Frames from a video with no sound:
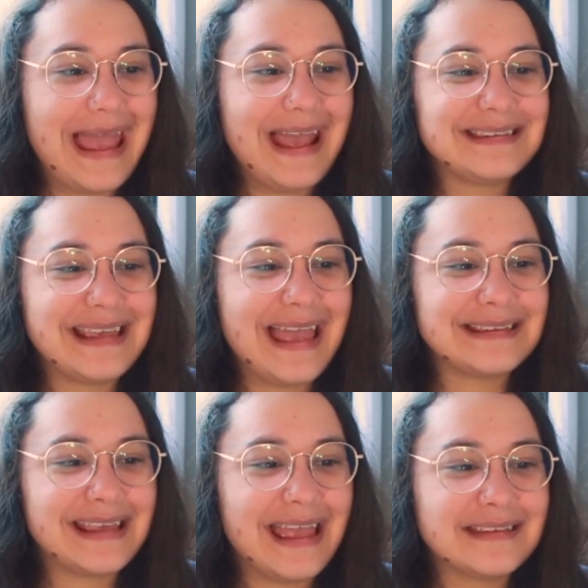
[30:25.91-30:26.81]

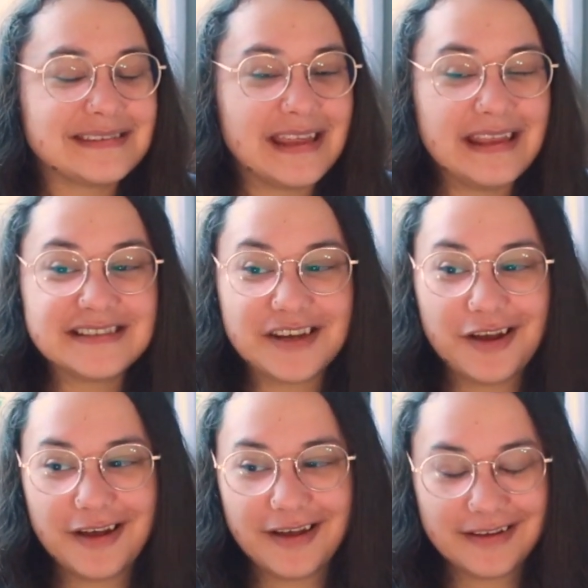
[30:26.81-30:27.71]

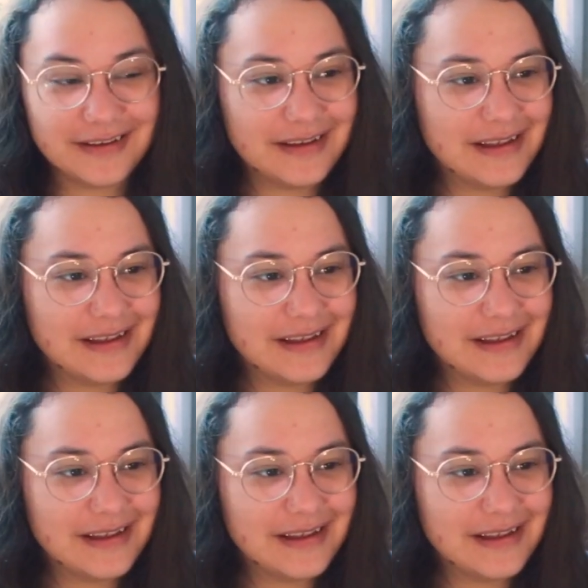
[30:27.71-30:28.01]
XXXTentacion.